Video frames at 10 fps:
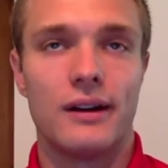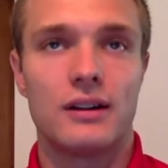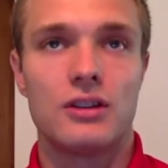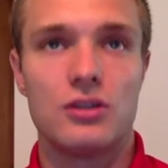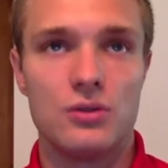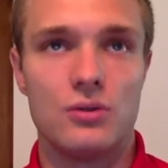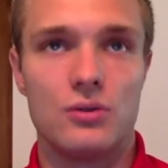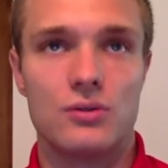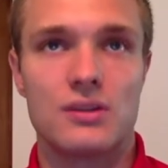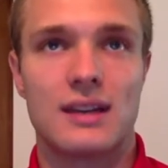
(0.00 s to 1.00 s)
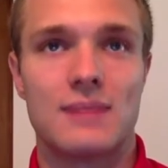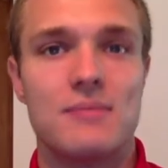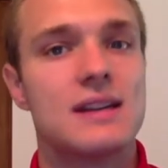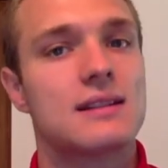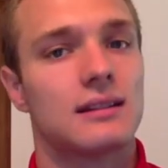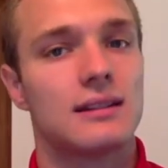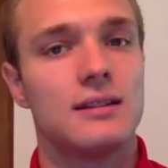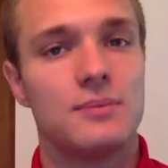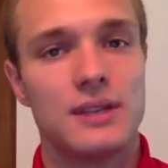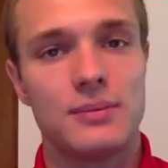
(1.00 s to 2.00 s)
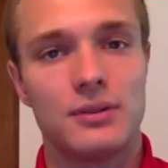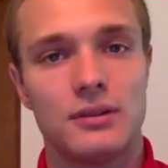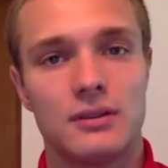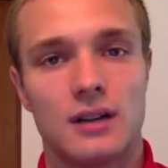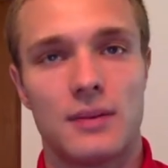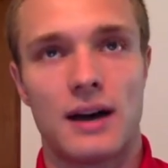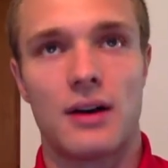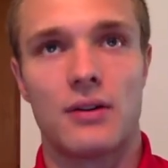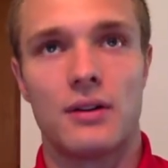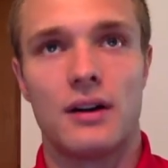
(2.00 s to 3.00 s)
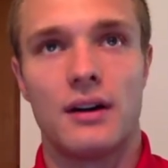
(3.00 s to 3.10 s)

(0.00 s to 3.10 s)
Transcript: cues can mislead people about